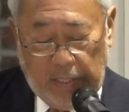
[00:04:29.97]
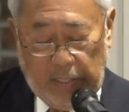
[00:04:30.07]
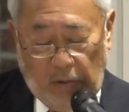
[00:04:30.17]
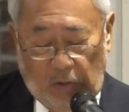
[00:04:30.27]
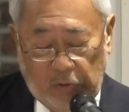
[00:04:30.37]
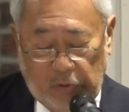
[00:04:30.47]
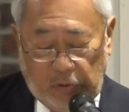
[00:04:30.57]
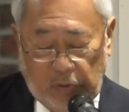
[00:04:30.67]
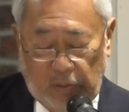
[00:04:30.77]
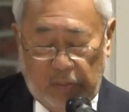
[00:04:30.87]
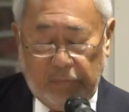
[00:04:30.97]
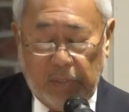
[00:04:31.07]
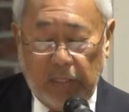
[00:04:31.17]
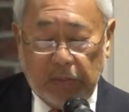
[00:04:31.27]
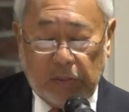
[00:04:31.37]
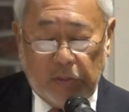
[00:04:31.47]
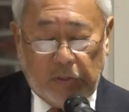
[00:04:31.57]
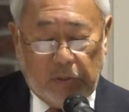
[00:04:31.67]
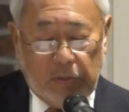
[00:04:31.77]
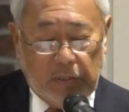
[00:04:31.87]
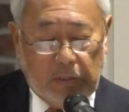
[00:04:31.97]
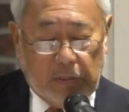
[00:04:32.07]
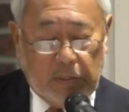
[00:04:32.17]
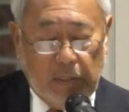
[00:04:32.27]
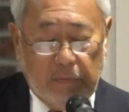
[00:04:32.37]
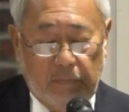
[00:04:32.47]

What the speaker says: He also served as the student